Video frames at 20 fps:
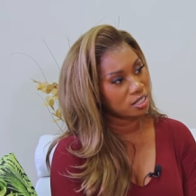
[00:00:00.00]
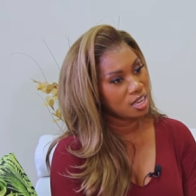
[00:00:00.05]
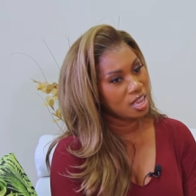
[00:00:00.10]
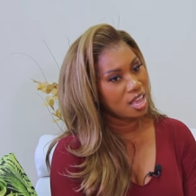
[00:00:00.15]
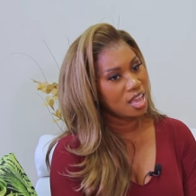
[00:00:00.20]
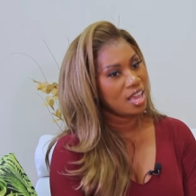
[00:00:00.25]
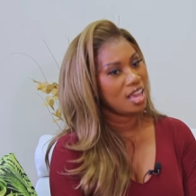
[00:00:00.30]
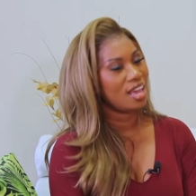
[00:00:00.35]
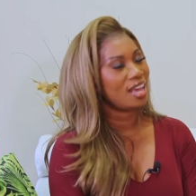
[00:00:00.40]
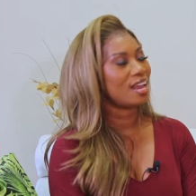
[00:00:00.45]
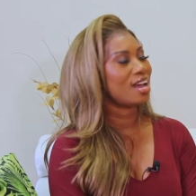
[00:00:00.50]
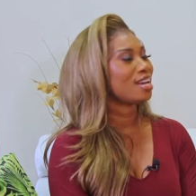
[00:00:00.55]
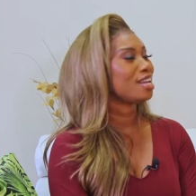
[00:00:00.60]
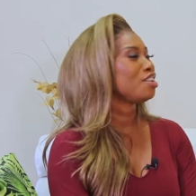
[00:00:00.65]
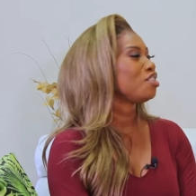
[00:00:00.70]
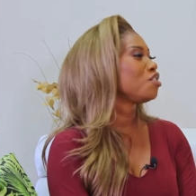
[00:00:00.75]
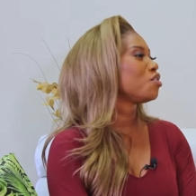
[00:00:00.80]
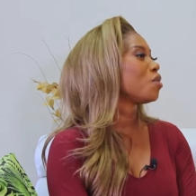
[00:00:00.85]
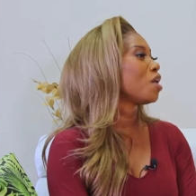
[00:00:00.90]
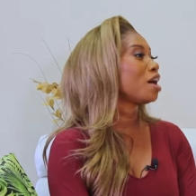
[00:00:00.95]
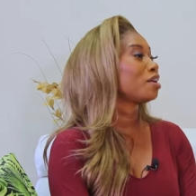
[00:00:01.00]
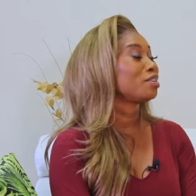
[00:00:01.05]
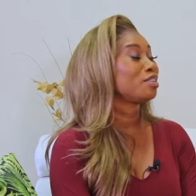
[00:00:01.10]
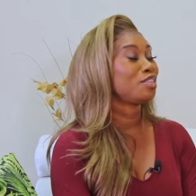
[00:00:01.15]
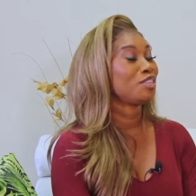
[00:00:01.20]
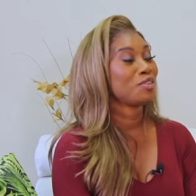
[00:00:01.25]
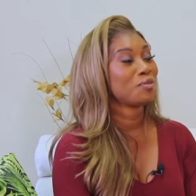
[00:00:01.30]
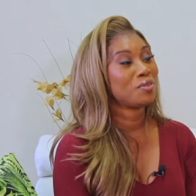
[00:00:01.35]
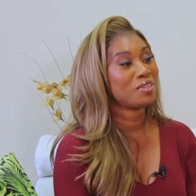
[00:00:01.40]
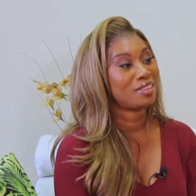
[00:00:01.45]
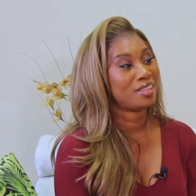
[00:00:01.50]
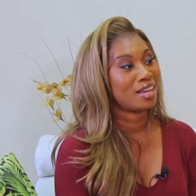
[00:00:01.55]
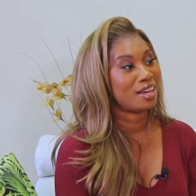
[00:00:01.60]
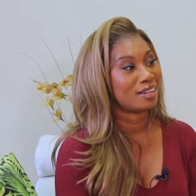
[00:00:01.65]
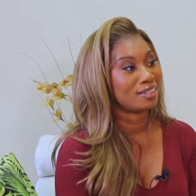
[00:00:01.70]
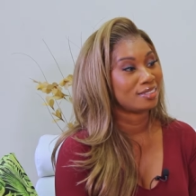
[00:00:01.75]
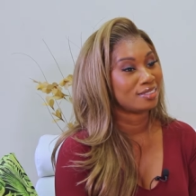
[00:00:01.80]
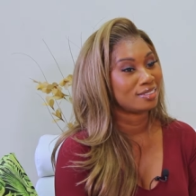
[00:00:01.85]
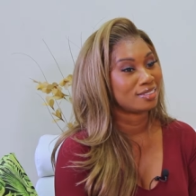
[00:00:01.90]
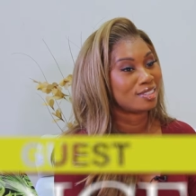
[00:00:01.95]
Mm. And I didn't know how to deal with
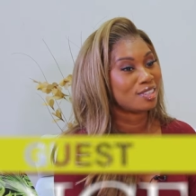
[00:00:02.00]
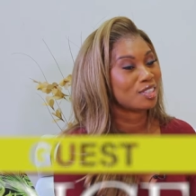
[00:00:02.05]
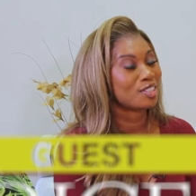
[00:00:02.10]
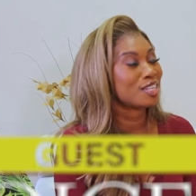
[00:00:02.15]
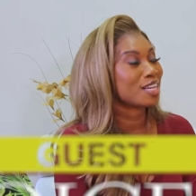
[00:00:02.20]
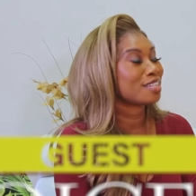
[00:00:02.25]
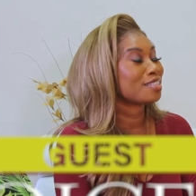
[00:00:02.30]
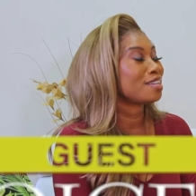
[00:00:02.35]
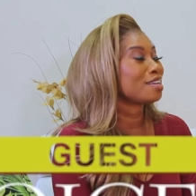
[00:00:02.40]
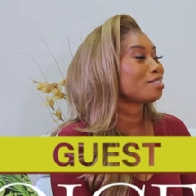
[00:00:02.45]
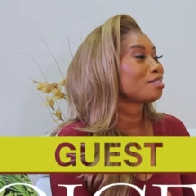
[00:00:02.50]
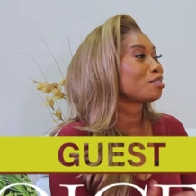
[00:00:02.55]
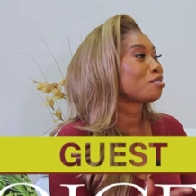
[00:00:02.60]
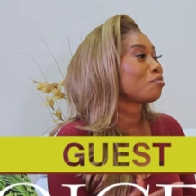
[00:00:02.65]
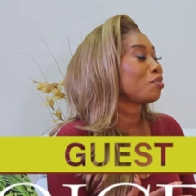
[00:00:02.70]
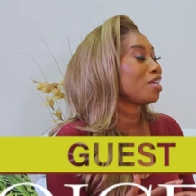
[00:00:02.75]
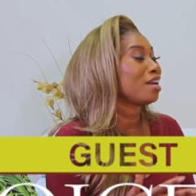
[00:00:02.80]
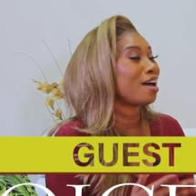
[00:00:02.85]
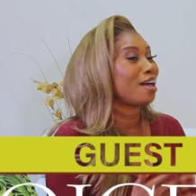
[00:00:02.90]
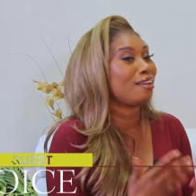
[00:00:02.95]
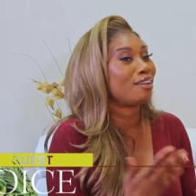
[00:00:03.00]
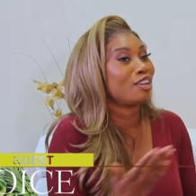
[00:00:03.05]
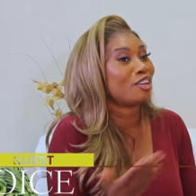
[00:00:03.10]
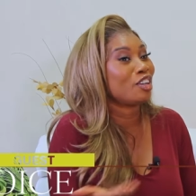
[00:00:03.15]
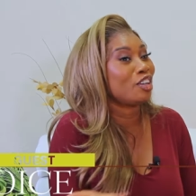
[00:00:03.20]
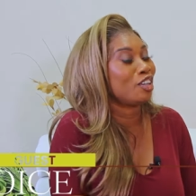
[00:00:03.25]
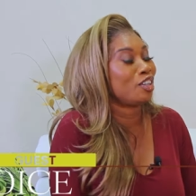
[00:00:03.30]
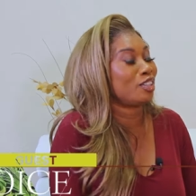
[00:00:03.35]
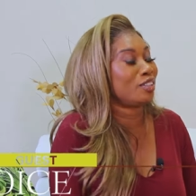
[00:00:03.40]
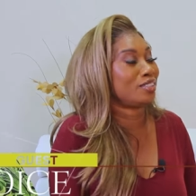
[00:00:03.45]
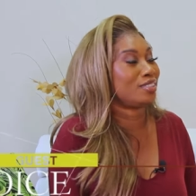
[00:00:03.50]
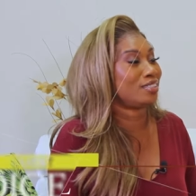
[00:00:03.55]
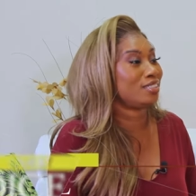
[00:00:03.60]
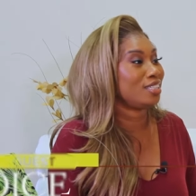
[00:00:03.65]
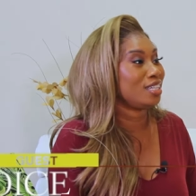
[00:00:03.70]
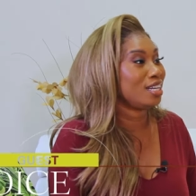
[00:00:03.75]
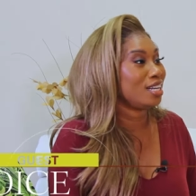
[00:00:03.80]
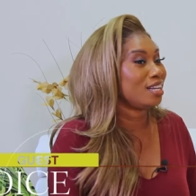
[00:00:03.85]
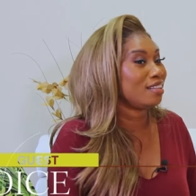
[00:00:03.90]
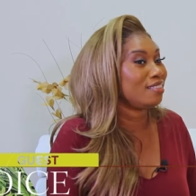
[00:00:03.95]
that because that's not something I learned.
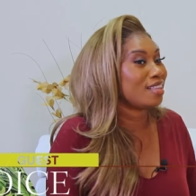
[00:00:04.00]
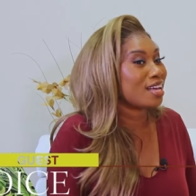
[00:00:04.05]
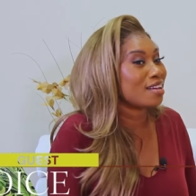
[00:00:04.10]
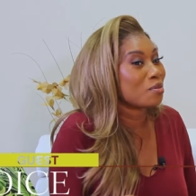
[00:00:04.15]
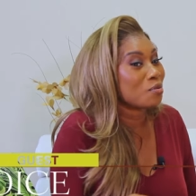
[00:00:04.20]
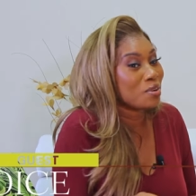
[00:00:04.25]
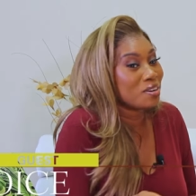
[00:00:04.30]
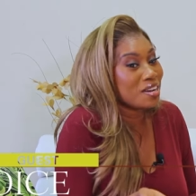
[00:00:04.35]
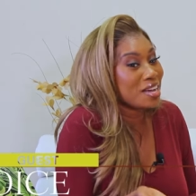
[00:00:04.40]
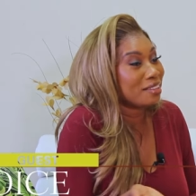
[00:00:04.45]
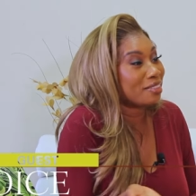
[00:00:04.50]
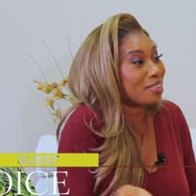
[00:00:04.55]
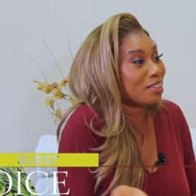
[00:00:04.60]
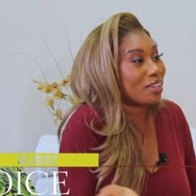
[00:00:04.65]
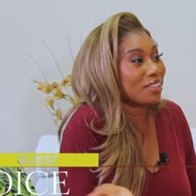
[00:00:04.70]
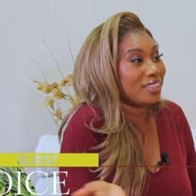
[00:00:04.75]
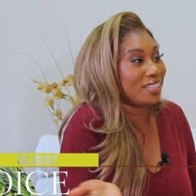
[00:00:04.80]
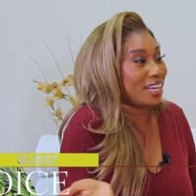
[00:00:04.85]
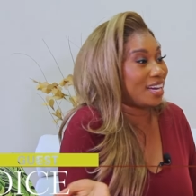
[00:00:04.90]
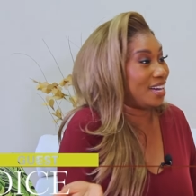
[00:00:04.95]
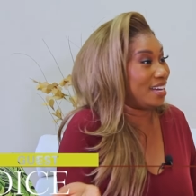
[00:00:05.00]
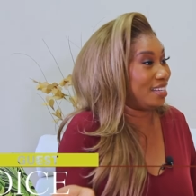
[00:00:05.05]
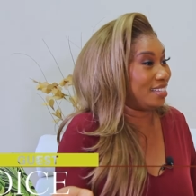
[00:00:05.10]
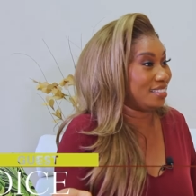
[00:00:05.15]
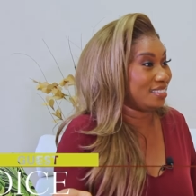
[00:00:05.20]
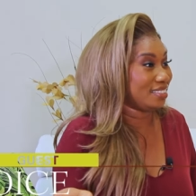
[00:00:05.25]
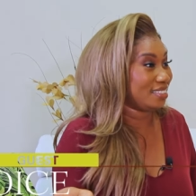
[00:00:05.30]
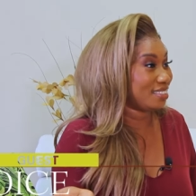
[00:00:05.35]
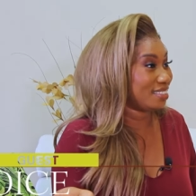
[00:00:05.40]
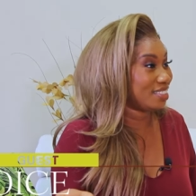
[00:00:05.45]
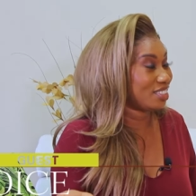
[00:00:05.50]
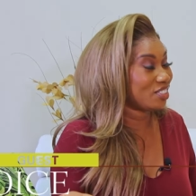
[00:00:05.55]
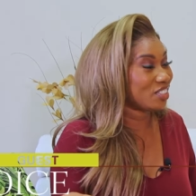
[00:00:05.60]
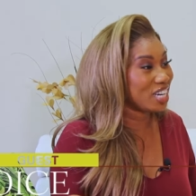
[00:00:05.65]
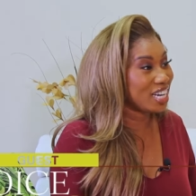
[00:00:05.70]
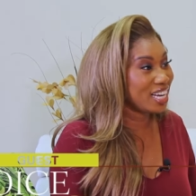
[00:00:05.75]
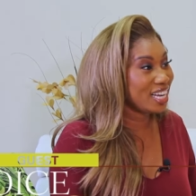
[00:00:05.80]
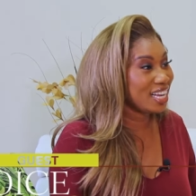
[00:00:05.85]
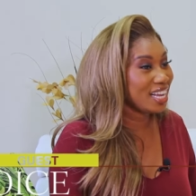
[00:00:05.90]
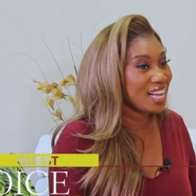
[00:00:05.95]
Mm-hmm. That we're not taught that, no.
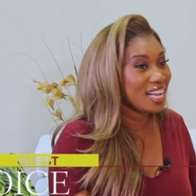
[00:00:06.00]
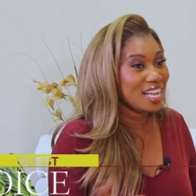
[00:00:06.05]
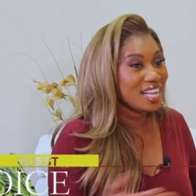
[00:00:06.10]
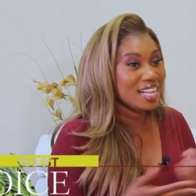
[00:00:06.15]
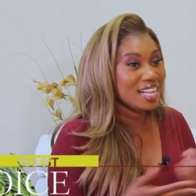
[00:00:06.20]
right? Mm-hmm.